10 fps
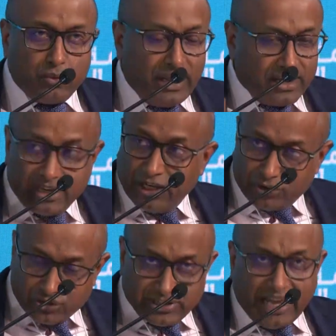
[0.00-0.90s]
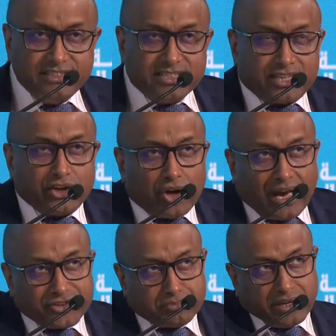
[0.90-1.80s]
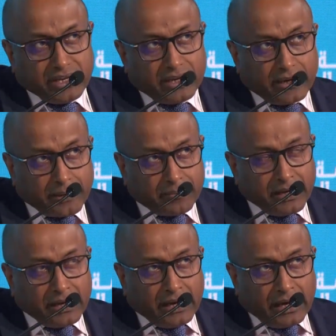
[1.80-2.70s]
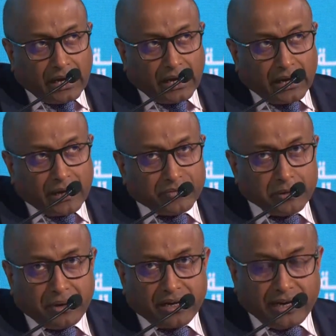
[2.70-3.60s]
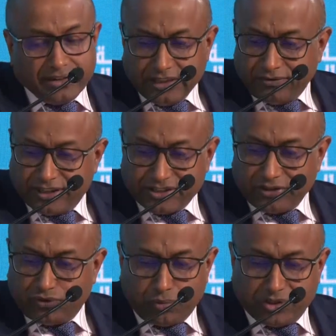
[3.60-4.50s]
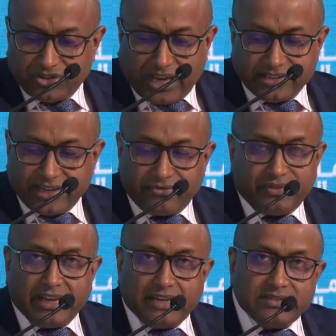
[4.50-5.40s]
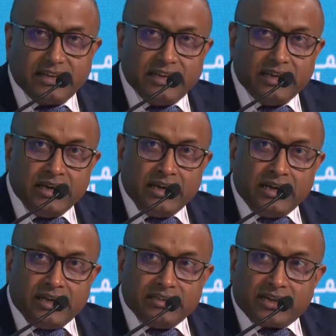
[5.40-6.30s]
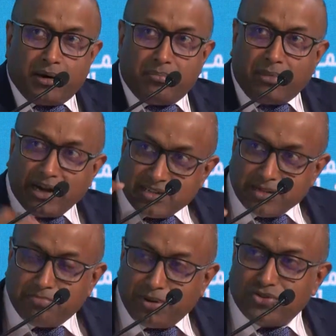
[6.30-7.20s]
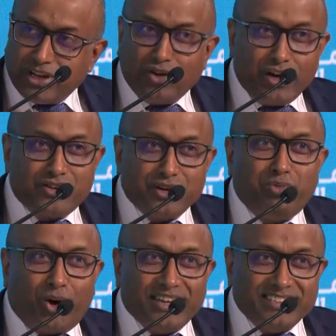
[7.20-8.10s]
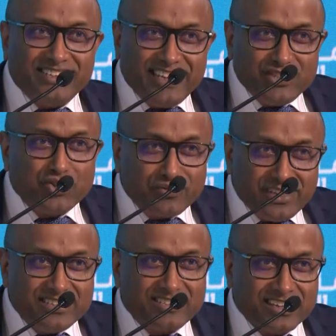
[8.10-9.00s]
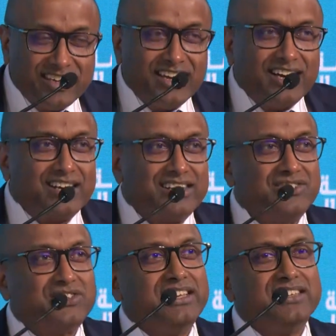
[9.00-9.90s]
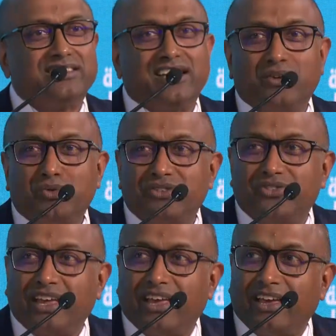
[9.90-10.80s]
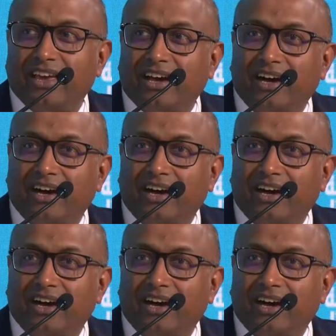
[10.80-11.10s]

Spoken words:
well. So challenges that you asked me, Deepak, I think the first and foremost challenge I feel is there are multiple regulatory bodies in each of these countries, I would say,